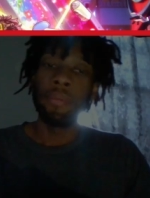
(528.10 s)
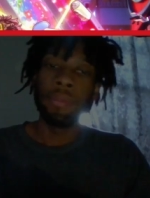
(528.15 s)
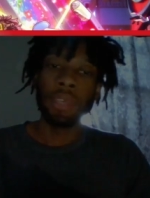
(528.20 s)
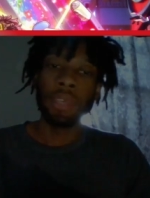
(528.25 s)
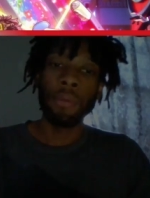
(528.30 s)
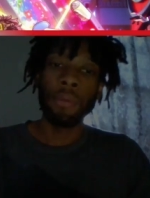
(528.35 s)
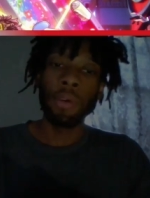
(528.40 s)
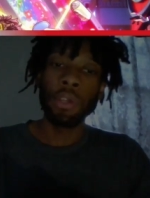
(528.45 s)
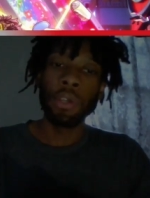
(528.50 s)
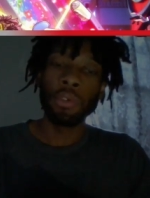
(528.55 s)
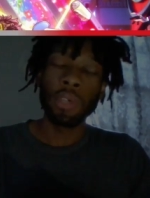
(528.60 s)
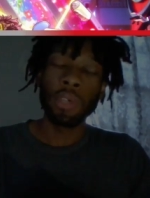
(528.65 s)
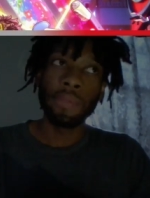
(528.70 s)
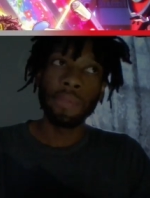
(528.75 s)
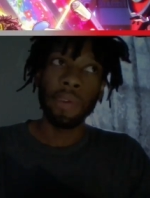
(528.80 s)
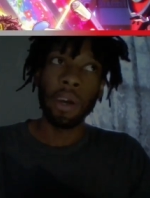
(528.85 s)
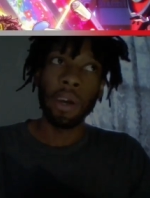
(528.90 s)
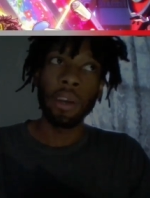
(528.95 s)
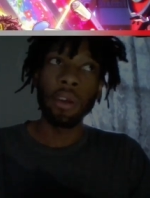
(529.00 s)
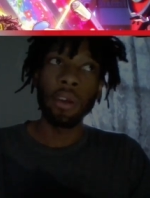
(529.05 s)
Zom 100 is
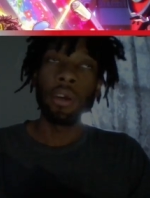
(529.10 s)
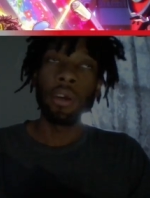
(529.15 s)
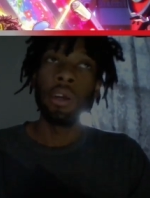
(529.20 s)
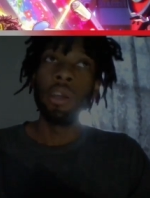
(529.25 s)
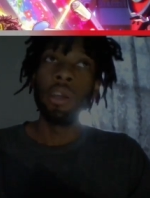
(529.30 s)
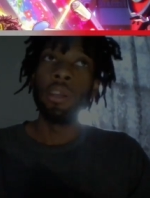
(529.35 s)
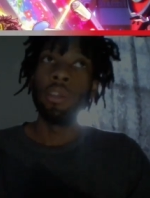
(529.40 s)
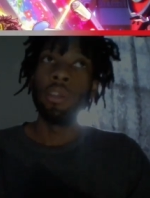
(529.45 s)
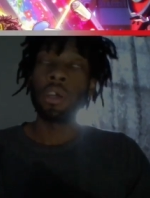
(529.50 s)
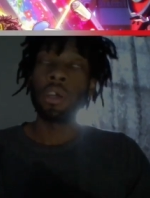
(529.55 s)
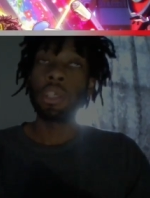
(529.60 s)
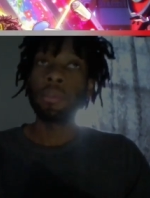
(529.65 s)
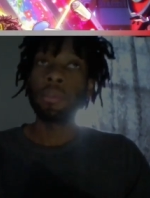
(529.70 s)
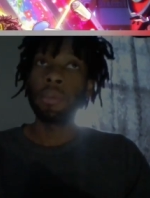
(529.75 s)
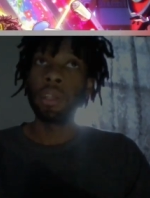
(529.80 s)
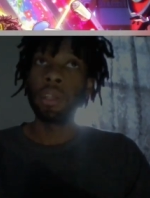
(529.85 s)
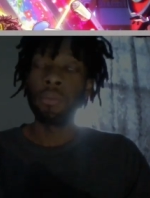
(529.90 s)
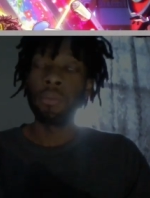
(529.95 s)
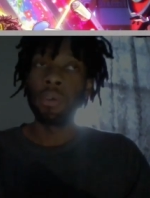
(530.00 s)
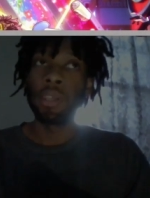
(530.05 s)
fire. There are some
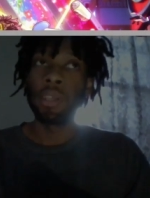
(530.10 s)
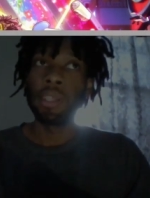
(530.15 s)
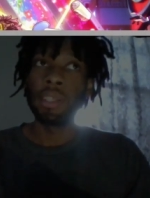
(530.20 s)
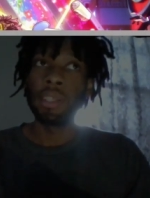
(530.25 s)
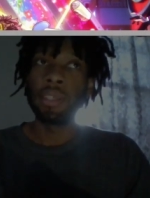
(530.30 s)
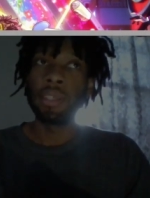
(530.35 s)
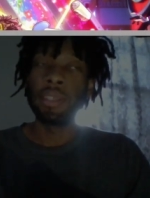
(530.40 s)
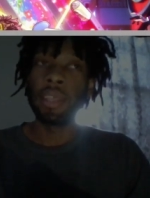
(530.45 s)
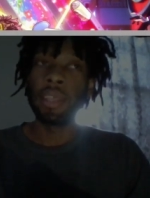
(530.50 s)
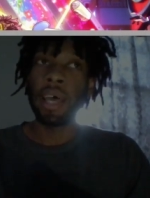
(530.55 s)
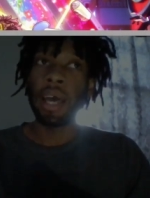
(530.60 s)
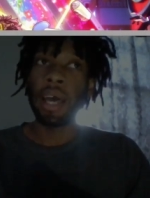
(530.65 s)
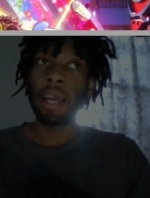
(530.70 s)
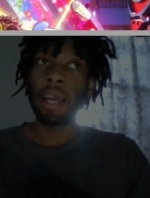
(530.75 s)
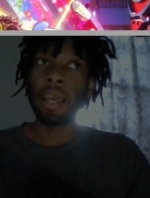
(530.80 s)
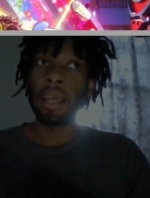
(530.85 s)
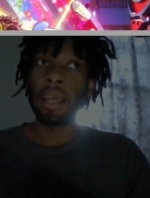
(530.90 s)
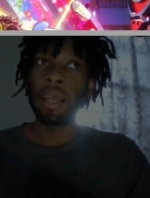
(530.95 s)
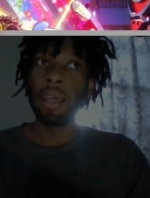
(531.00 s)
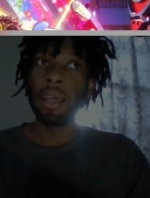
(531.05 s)
other ones
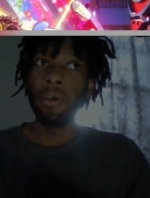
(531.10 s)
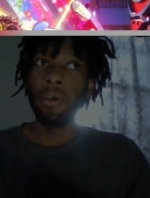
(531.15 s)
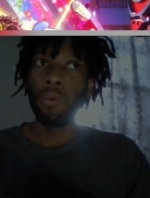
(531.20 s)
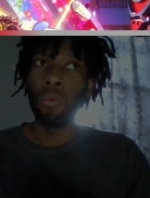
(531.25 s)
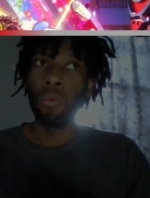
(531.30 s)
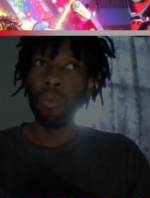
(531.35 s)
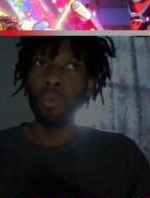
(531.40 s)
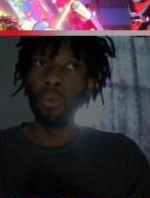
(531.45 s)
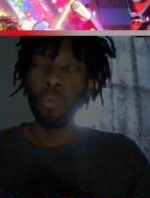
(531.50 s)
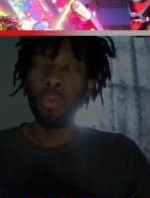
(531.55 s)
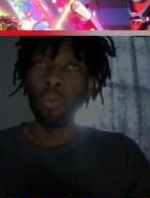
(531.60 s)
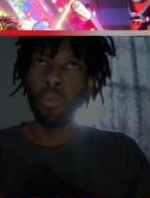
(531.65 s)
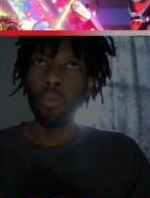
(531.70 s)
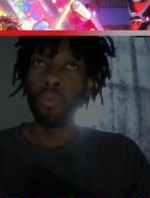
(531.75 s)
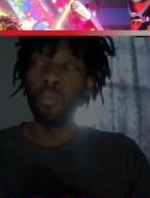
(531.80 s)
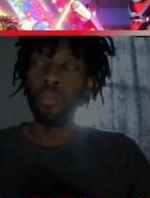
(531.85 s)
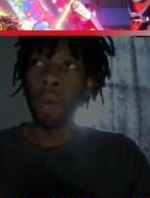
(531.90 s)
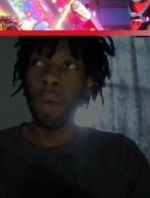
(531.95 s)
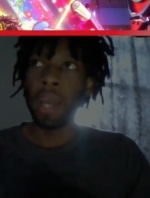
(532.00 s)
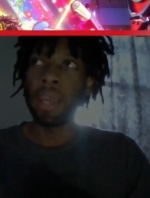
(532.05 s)
that
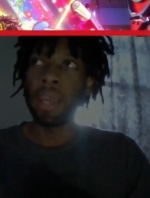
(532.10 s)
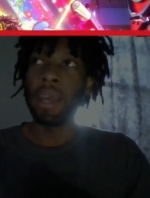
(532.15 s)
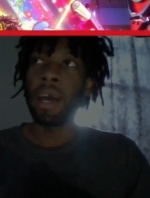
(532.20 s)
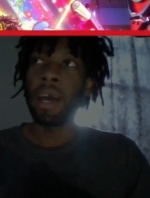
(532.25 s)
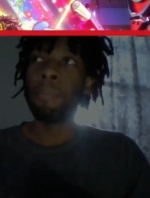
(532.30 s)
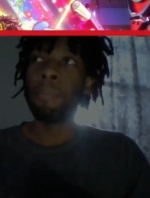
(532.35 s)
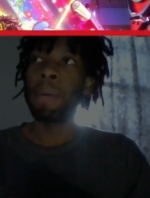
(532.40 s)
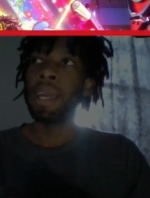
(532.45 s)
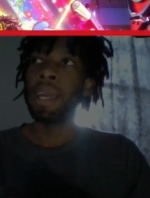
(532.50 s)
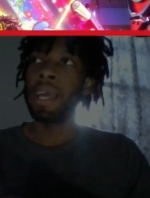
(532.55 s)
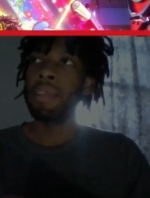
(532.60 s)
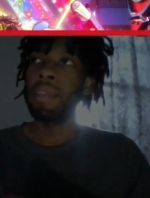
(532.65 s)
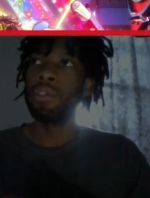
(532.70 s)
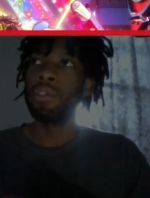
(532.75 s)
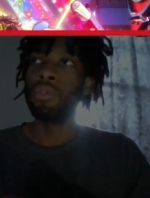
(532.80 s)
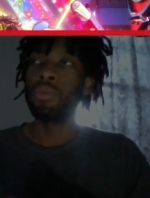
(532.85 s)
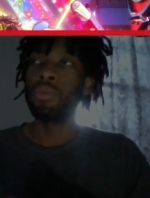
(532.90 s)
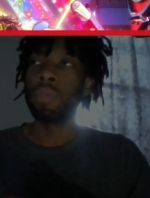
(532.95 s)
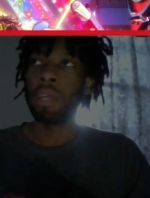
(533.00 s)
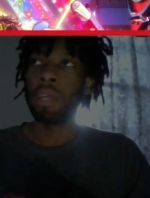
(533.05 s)
I might have to
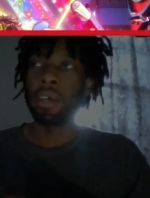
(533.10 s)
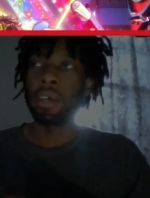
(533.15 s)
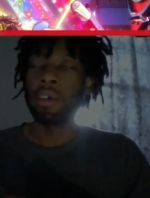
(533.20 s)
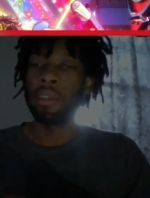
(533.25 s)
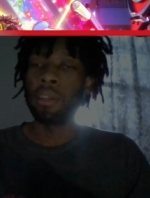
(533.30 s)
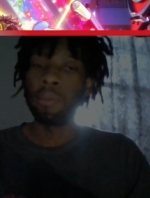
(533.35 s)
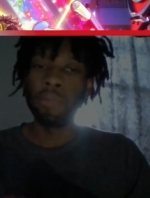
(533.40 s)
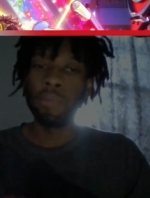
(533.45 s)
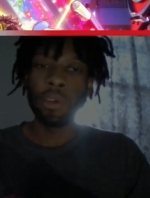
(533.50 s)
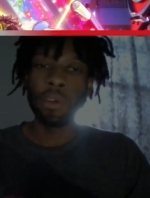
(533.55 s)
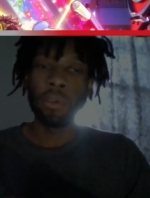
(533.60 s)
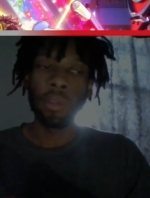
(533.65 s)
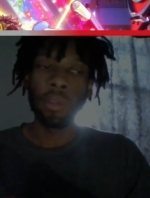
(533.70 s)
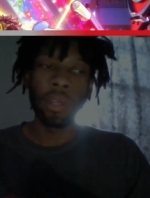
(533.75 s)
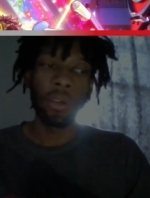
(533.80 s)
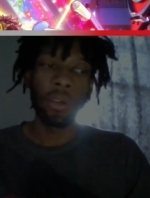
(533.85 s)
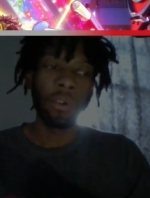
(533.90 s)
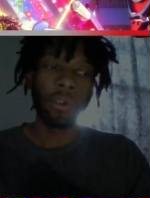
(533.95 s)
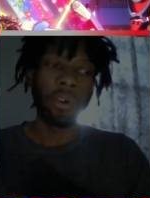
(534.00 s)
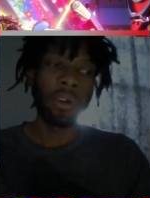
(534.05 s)
do like another video
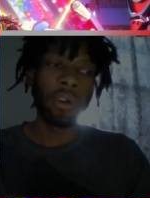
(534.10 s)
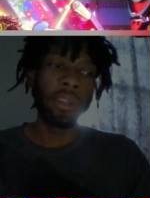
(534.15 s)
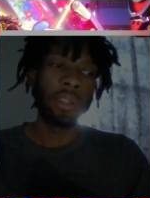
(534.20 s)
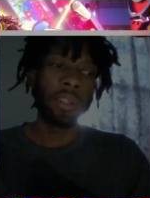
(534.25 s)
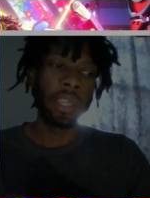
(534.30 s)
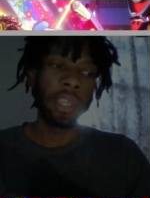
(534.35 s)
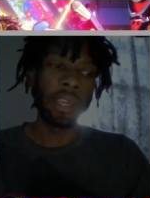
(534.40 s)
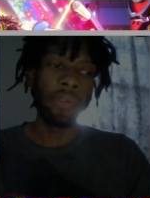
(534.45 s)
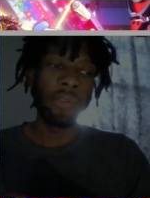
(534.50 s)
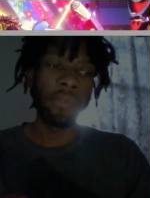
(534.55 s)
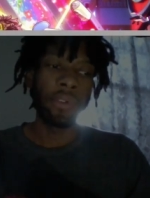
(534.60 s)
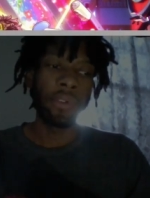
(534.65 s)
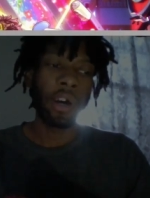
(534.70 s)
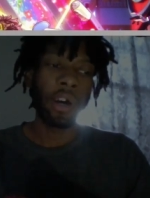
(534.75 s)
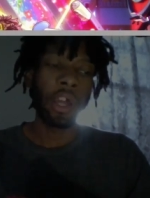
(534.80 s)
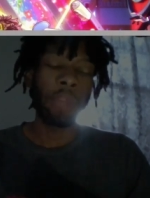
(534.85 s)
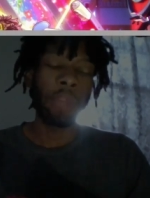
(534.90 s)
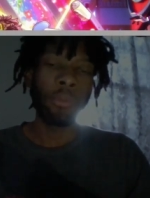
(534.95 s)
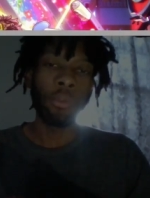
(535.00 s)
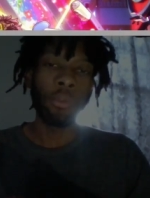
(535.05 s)
later on to give an
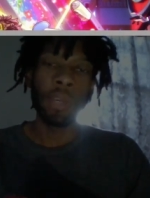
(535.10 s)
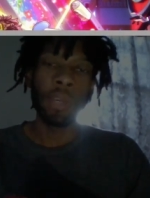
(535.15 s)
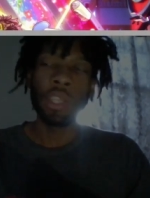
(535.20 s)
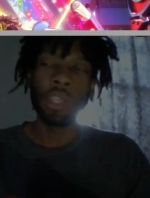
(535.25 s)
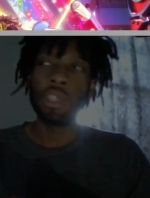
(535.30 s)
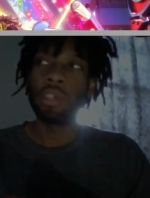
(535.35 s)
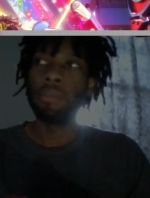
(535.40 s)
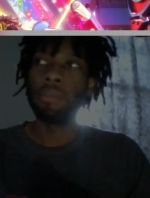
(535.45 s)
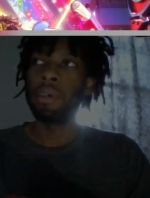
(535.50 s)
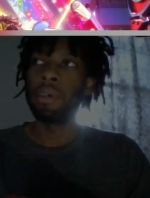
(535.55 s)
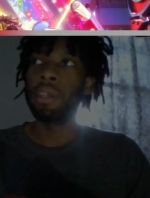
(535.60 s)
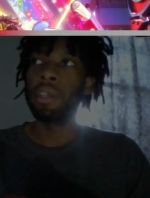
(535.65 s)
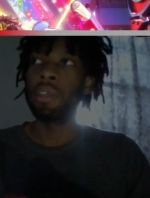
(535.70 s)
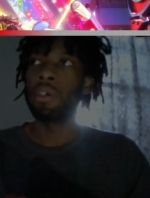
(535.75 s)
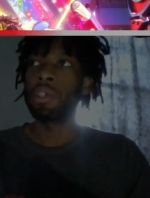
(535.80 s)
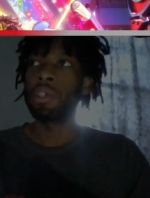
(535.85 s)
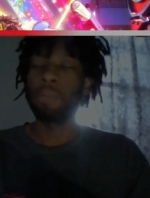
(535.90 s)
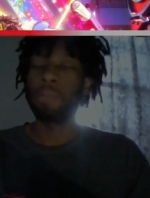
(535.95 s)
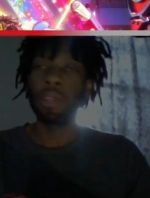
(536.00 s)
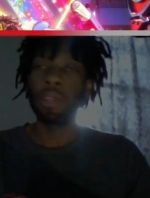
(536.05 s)
honorable mention, but
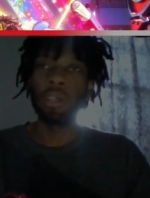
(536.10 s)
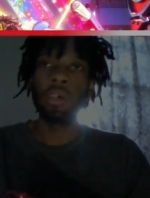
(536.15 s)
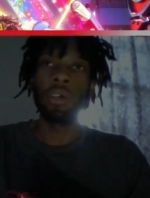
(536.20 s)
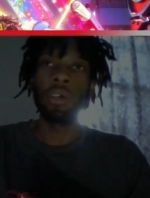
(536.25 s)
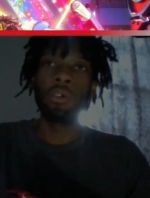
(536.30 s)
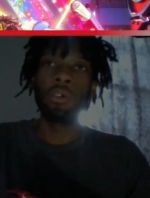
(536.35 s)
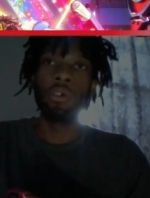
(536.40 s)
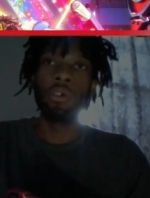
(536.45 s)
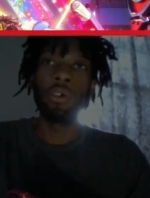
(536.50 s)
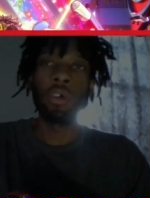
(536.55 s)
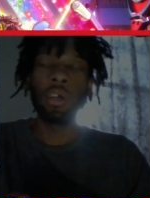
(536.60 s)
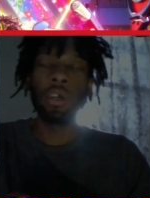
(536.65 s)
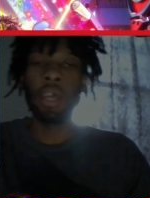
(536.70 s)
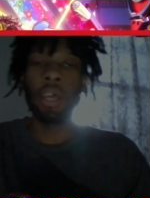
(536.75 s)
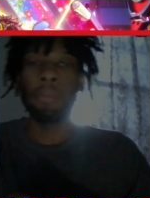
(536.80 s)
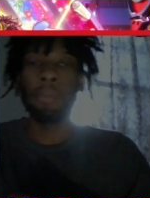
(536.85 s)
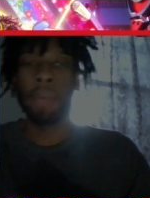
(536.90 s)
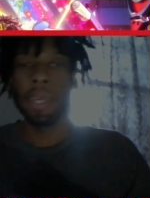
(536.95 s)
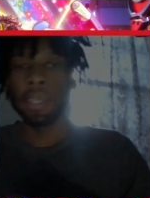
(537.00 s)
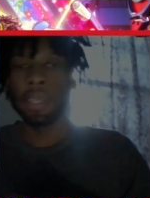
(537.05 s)
there's some other good
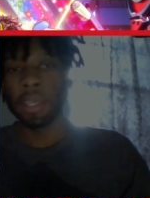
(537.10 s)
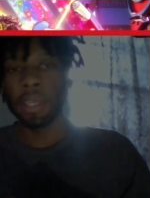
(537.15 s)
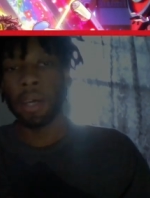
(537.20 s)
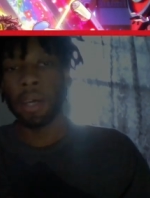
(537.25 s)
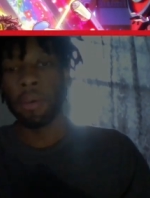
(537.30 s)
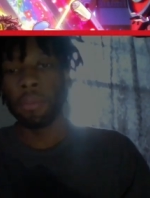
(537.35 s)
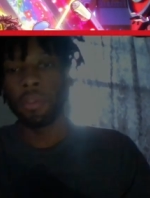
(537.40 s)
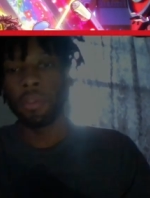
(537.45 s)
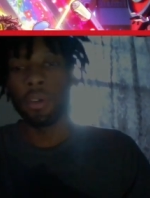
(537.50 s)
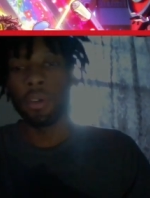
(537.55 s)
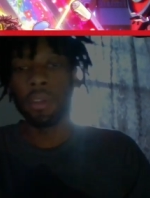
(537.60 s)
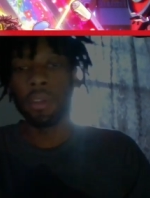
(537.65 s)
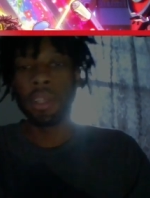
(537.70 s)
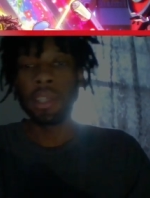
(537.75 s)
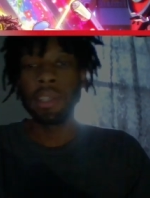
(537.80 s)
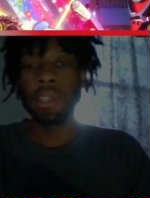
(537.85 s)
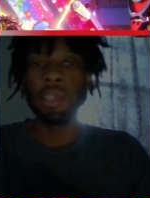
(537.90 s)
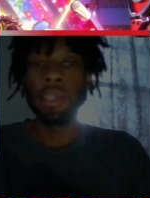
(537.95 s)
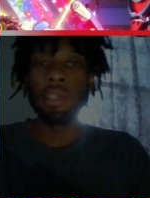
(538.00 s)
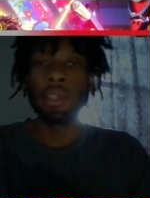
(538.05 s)
animes out there
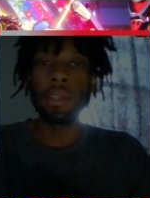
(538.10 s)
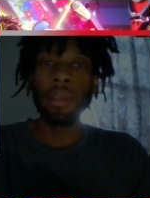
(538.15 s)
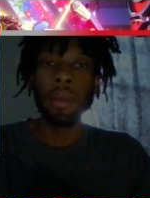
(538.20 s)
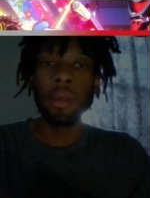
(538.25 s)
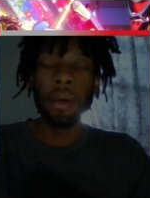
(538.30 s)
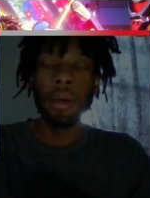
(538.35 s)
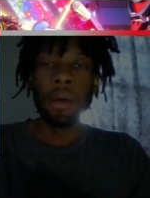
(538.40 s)
this season.